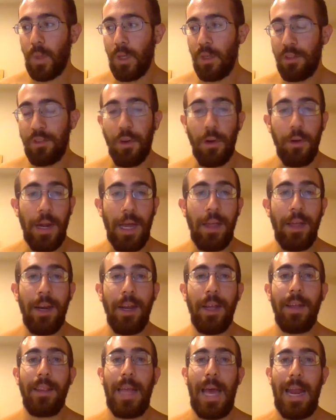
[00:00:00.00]
So now that I
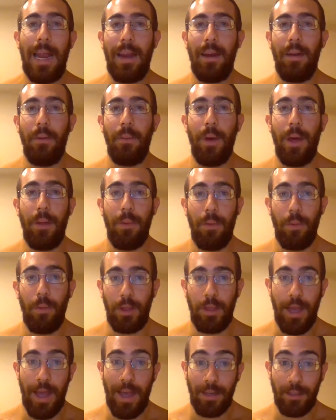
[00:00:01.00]
got that out of the way, but
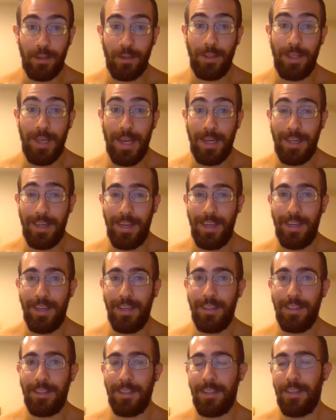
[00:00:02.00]
the actual technique
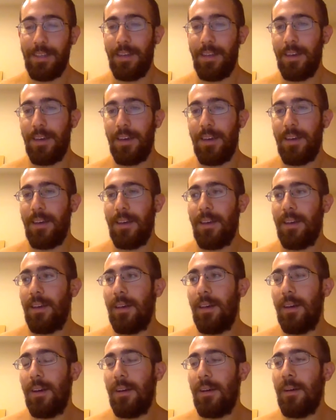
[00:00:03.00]
is,
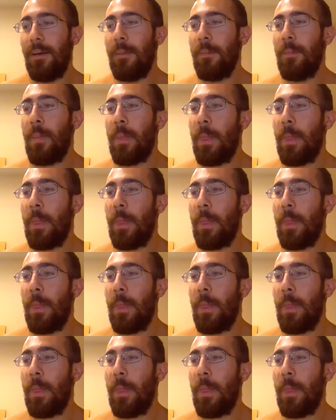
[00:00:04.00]
kind